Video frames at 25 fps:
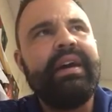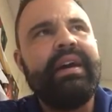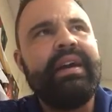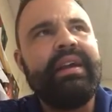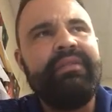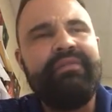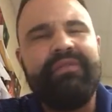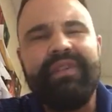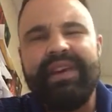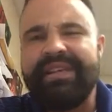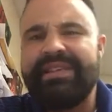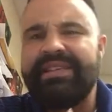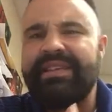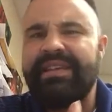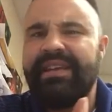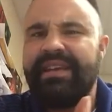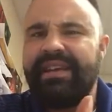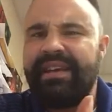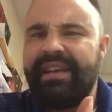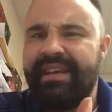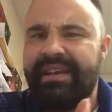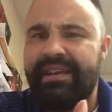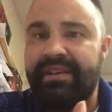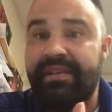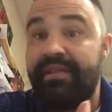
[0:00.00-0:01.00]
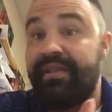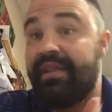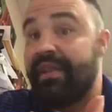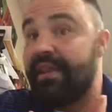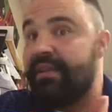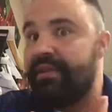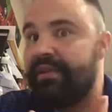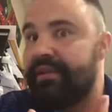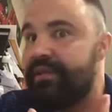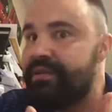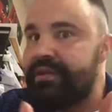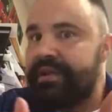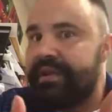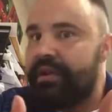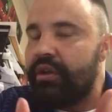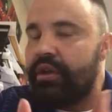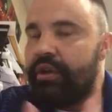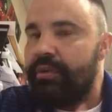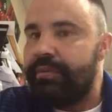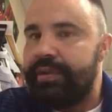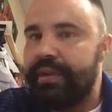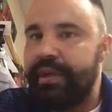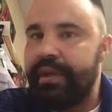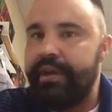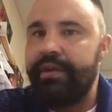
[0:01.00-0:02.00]
investing in theaters, the
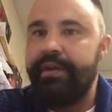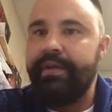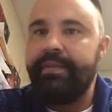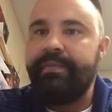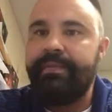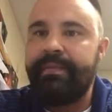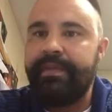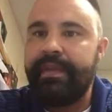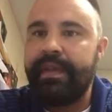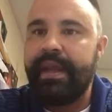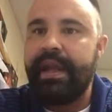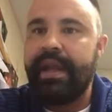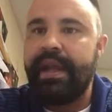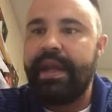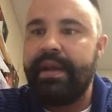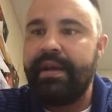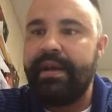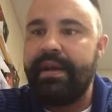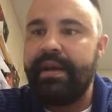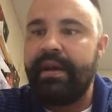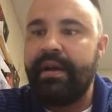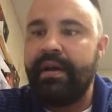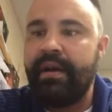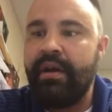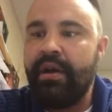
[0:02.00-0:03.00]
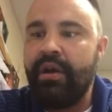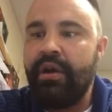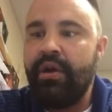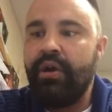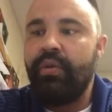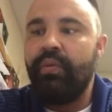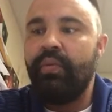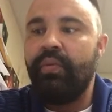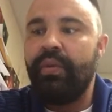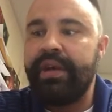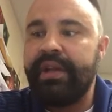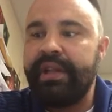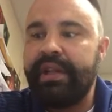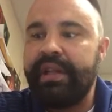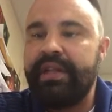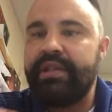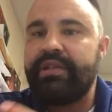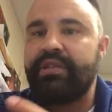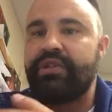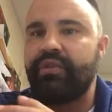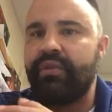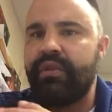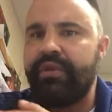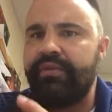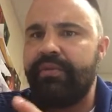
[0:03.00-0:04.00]
Globe Theater, and really it's
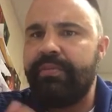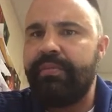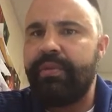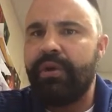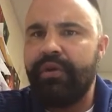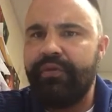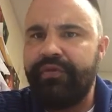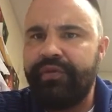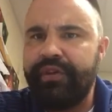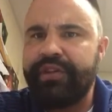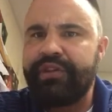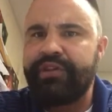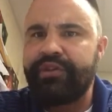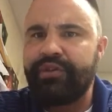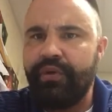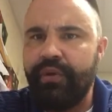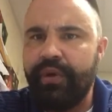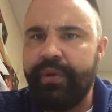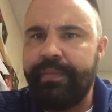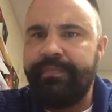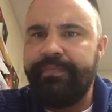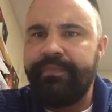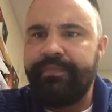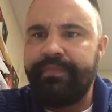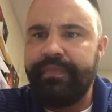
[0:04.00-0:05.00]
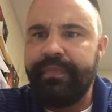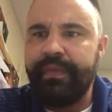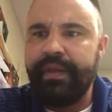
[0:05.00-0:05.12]
sort of a perfect storm.